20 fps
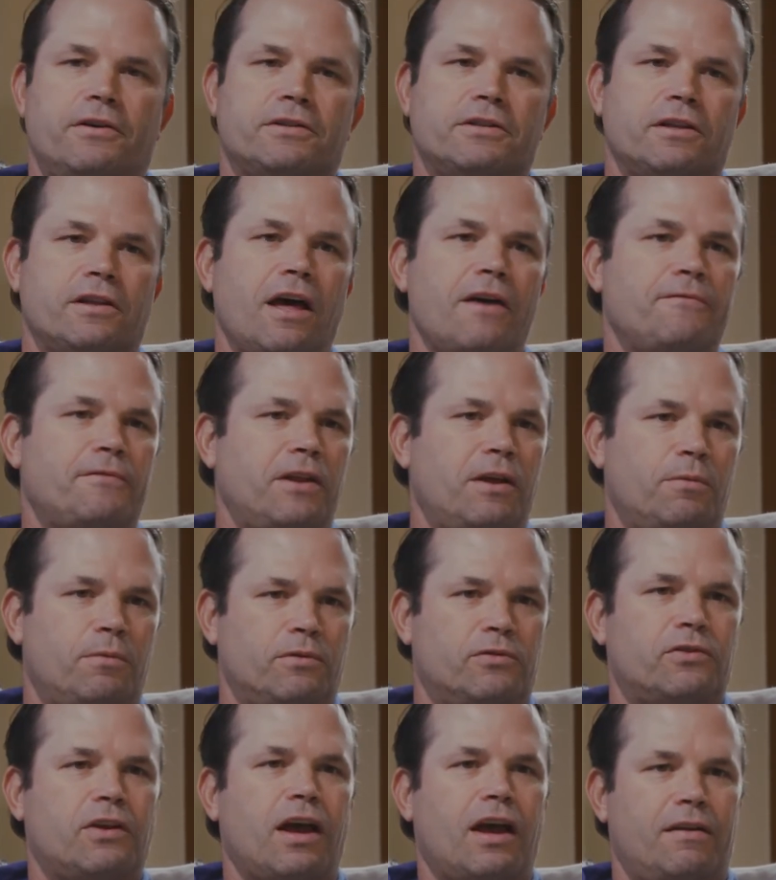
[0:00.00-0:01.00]
telephony
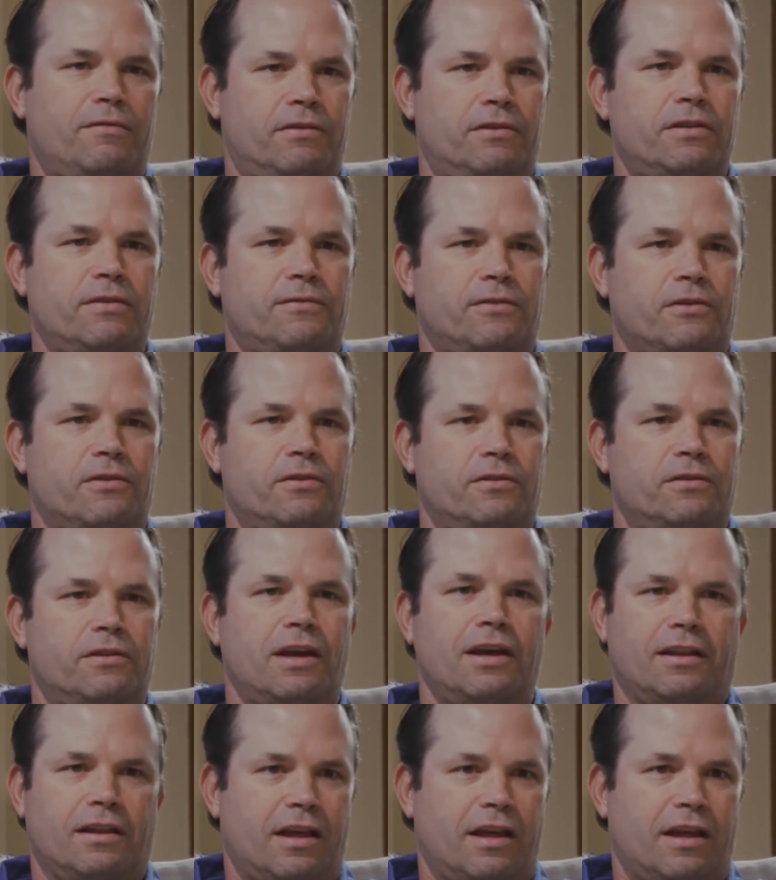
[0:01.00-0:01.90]
was kind of a difficult thing.